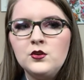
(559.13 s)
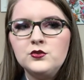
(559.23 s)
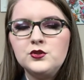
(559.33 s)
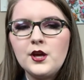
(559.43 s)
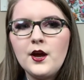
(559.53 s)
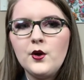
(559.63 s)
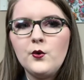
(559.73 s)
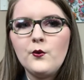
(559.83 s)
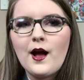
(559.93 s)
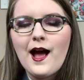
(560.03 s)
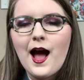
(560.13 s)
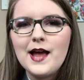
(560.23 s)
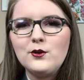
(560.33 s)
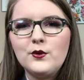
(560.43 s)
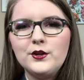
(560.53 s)
So
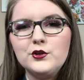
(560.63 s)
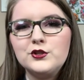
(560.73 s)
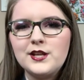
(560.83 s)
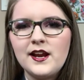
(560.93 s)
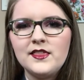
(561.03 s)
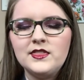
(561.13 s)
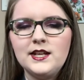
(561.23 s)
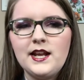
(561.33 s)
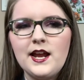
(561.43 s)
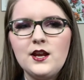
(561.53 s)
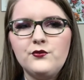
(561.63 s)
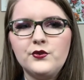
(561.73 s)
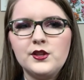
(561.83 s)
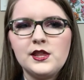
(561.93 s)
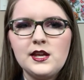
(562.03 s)
I don't understand the need
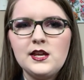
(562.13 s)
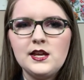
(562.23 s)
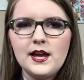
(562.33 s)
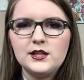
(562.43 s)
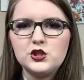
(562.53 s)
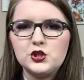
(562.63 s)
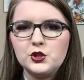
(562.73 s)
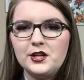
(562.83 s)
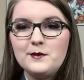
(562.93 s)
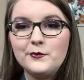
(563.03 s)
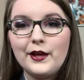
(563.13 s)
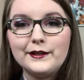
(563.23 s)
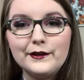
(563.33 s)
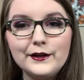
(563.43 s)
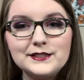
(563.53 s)
for the extreme,
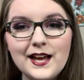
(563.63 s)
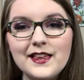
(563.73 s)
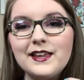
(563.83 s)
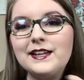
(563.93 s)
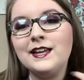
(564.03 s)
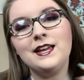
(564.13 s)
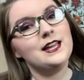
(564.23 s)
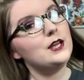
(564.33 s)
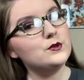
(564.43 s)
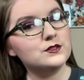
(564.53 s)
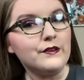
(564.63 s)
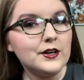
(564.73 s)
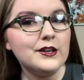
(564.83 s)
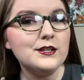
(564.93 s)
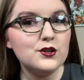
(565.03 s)
he was
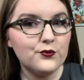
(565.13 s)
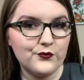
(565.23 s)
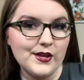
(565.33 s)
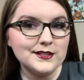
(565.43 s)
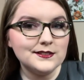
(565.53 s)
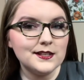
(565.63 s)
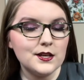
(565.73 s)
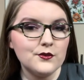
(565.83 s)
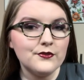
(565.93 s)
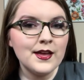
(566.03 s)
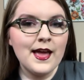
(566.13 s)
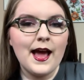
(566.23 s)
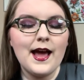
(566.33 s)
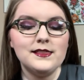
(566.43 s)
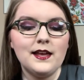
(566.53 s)
very defensive.
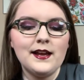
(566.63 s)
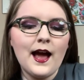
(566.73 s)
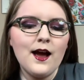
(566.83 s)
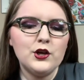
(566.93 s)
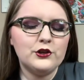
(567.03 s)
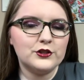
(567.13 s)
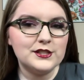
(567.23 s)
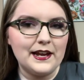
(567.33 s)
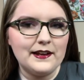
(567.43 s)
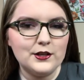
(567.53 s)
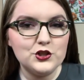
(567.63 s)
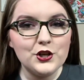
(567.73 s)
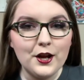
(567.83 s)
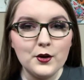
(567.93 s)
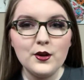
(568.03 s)
And, I understand,
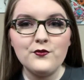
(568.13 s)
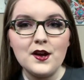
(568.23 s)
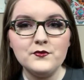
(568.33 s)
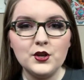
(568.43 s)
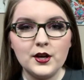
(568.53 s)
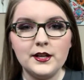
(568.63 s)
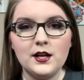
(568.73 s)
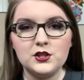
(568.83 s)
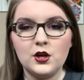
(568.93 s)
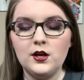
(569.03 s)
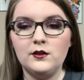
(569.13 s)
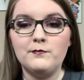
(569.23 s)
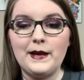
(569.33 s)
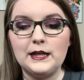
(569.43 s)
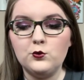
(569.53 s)
if I've done a ton of
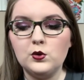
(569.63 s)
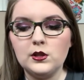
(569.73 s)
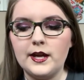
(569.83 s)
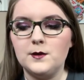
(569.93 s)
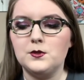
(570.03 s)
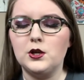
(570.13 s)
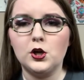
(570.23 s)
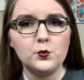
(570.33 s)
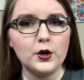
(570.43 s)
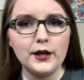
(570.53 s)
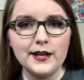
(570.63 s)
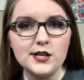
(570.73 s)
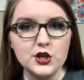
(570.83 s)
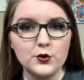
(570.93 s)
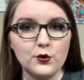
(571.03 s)
manual labor or work in
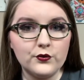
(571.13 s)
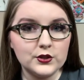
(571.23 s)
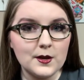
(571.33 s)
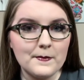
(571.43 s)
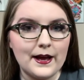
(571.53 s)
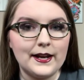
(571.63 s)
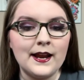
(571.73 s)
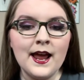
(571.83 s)
general for somebody